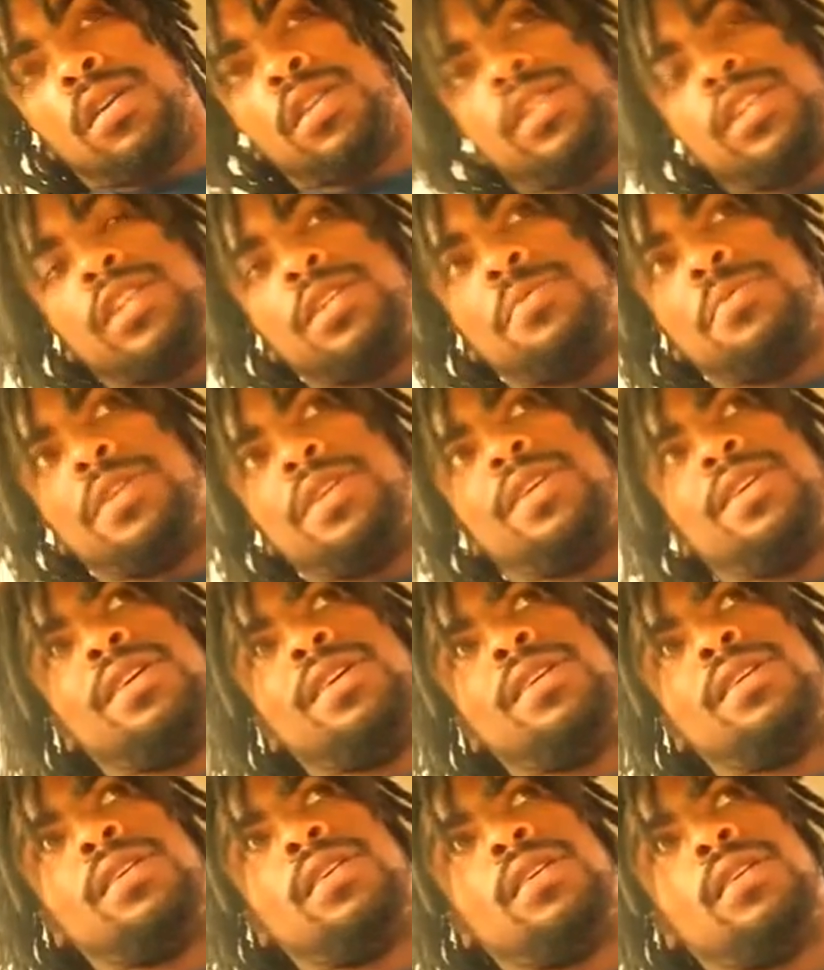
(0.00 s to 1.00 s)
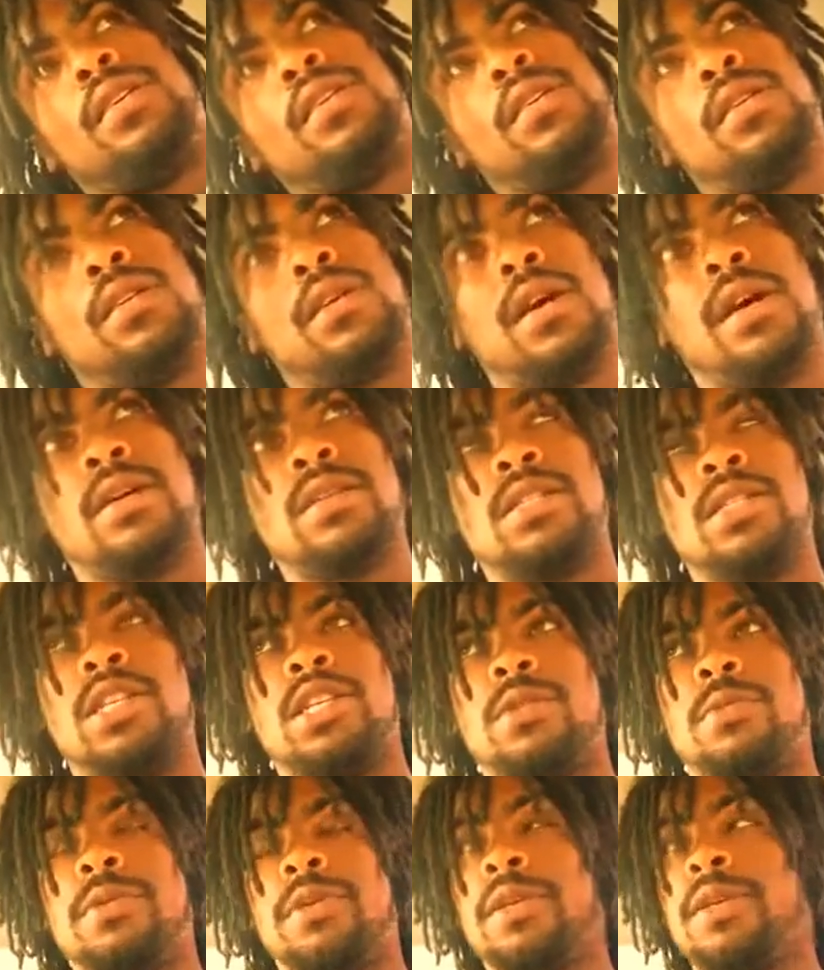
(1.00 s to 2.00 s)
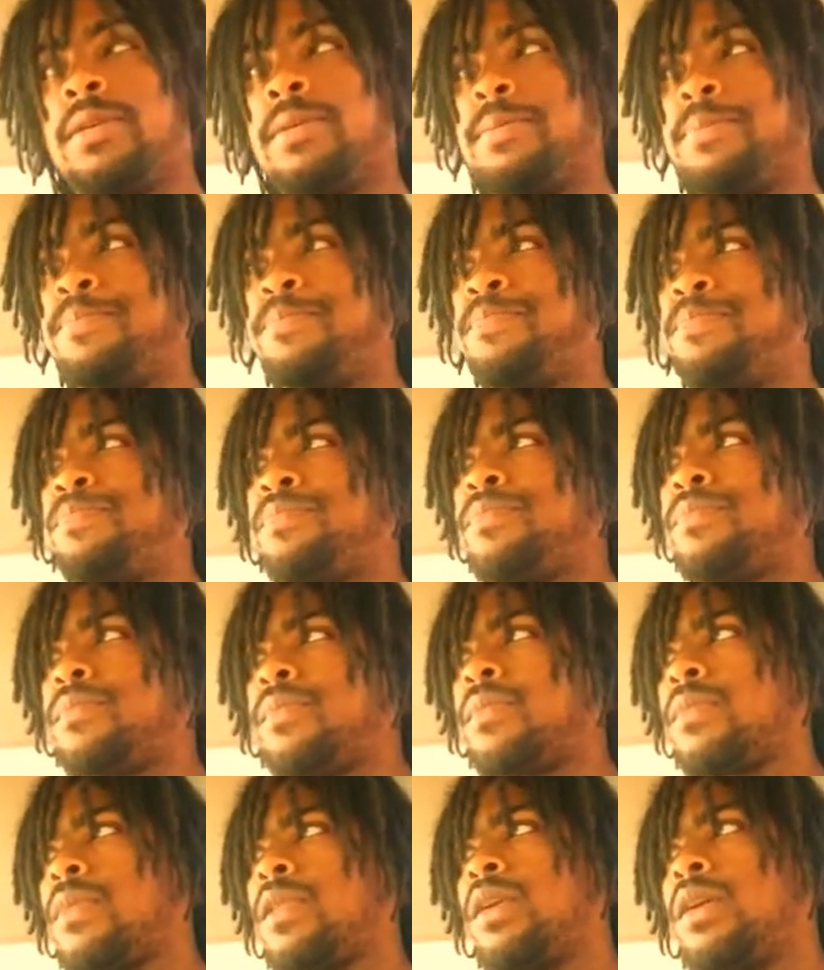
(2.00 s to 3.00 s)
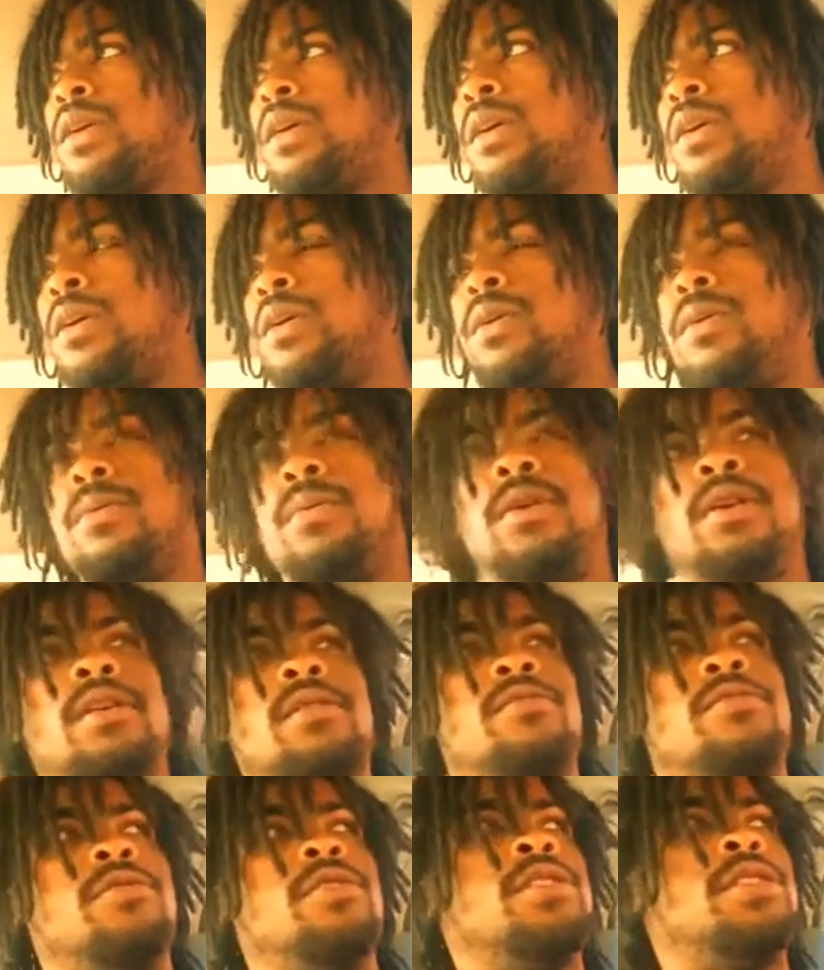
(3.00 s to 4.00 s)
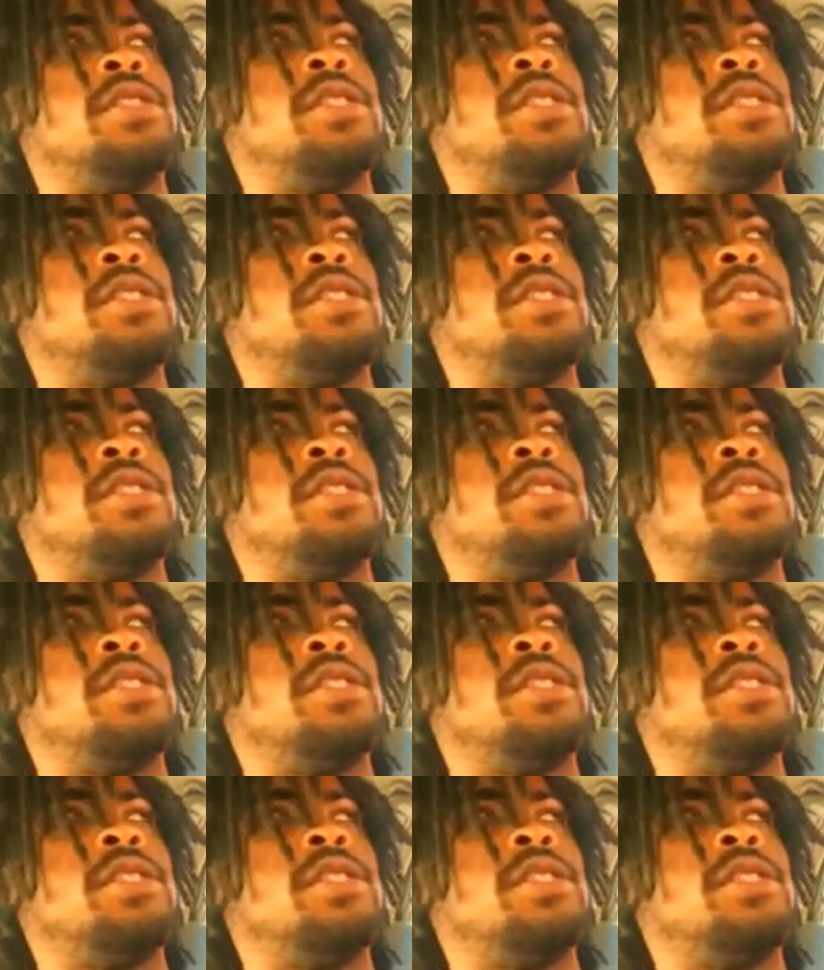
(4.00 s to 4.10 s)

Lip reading: Just begin. I'll just begin. What if we're